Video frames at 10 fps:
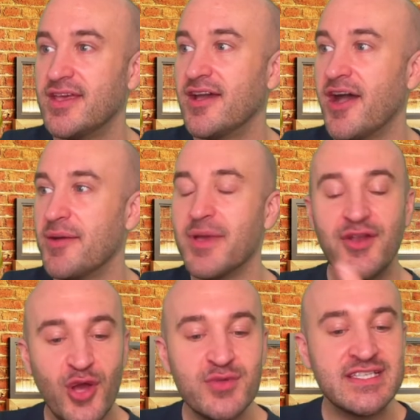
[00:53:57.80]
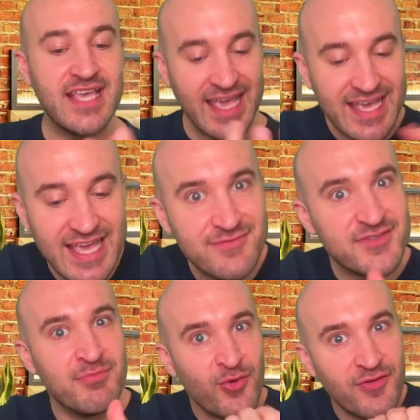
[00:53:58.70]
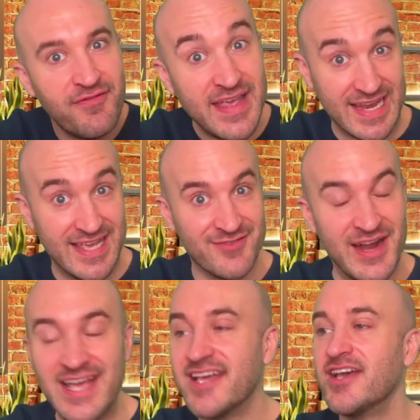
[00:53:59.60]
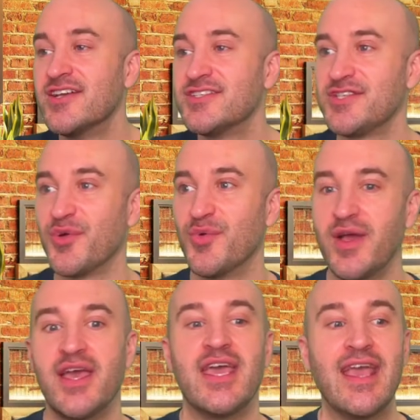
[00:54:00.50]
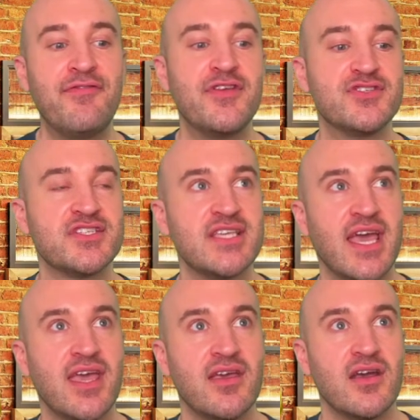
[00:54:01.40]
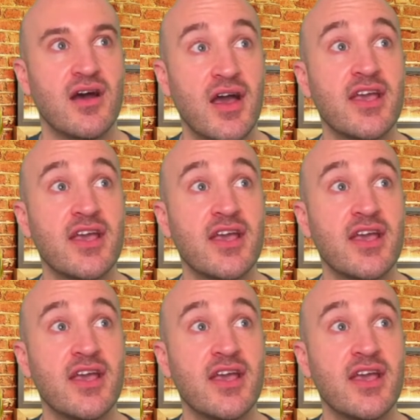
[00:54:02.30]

And notice it gives more feeling, right? So if you just say, I